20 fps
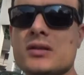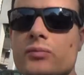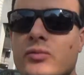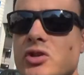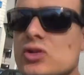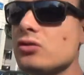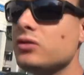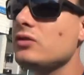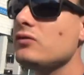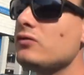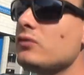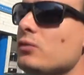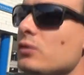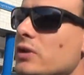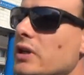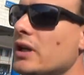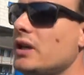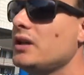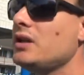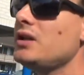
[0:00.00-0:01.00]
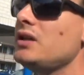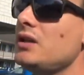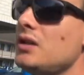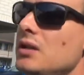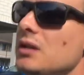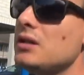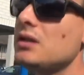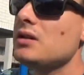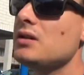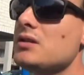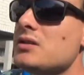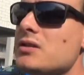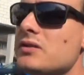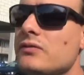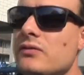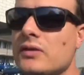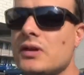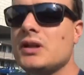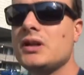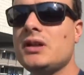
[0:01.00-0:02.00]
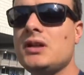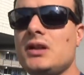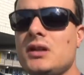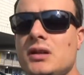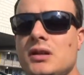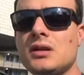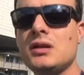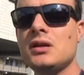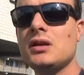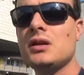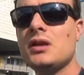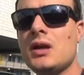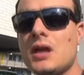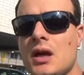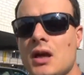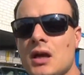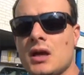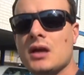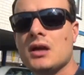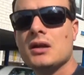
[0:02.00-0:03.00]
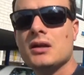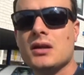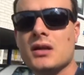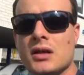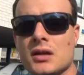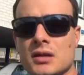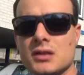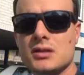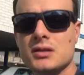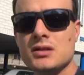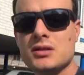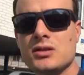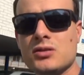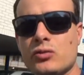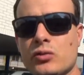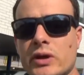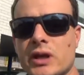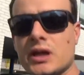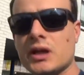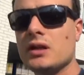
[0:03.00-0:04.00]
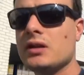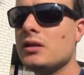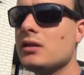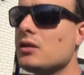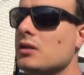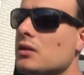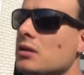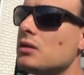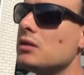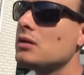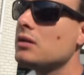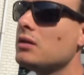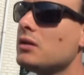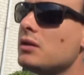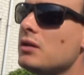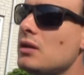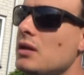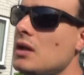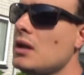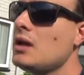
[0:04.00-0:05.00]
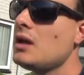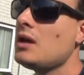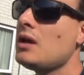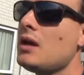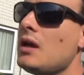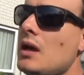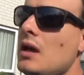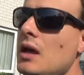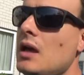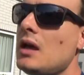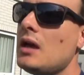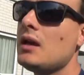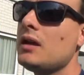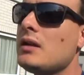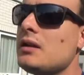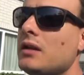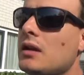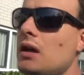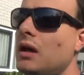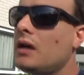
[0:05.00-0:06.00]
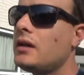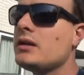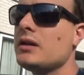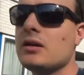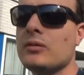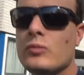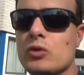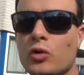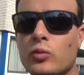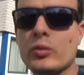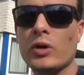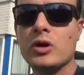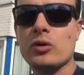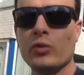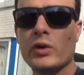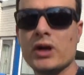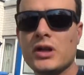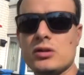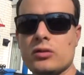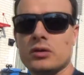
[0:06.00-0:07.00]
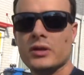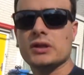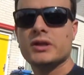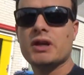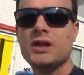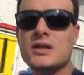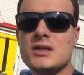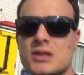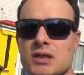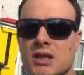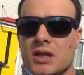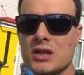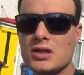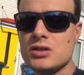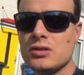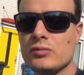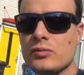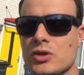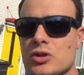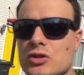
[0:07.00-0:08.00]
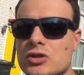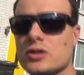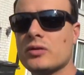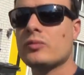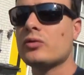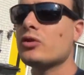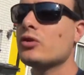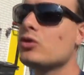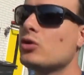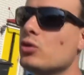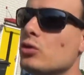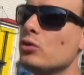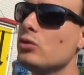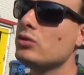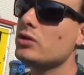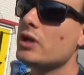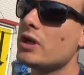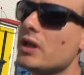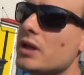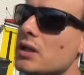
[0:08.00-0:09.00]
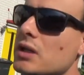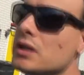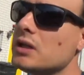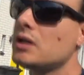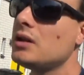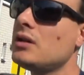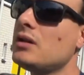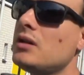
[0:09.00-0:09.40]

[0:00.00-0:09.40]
beautiful day, it's a very nice weekend and I am on my way to the train station because I'm going to Utrecht